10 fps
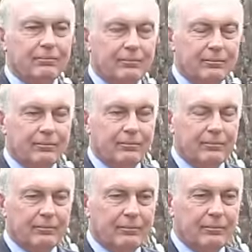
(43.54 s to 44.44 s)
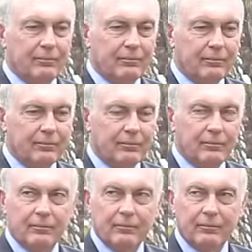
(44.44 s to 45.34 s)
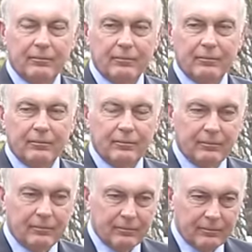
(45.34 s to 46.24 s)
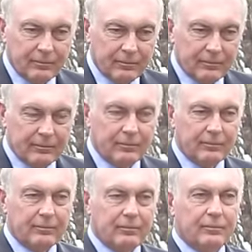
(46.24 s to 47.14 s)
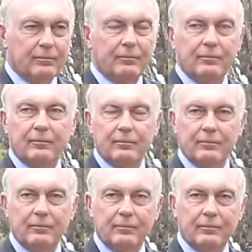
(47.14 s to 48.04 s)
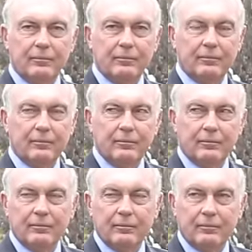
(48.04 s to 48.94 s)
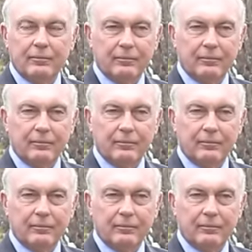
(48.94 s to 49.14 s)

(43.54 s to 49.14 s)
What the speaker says: This person isn't speaking.